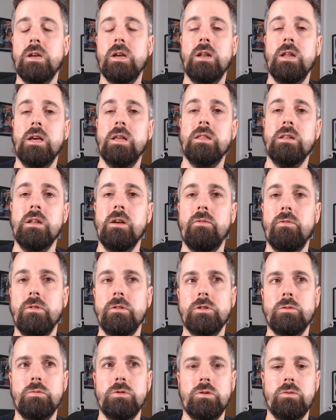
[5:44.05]
can hear the
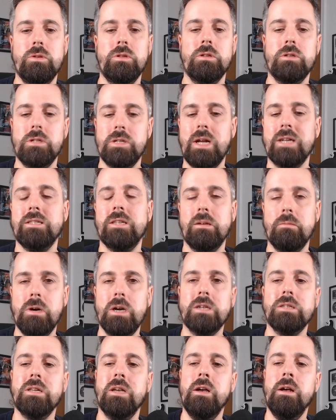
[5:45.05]
difference between the static mix